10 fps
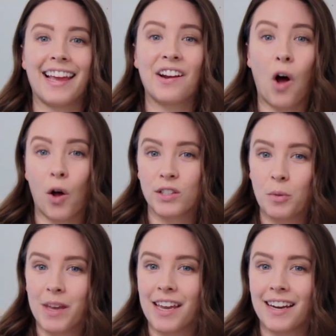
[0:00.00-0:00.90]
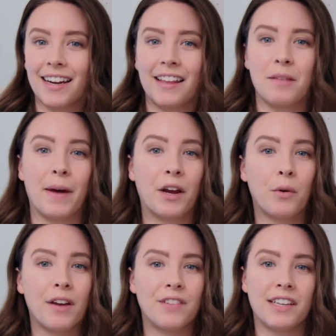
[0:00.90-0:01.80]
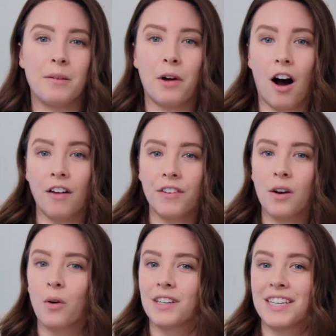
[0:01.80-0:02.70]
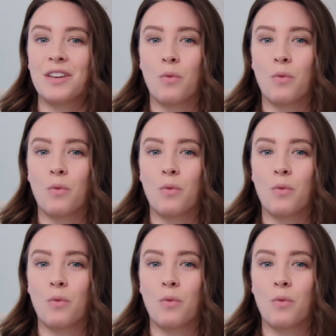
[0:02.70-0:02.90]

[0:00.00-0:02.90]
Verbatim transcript: They can also be heated in the microwave to keep coffee or tea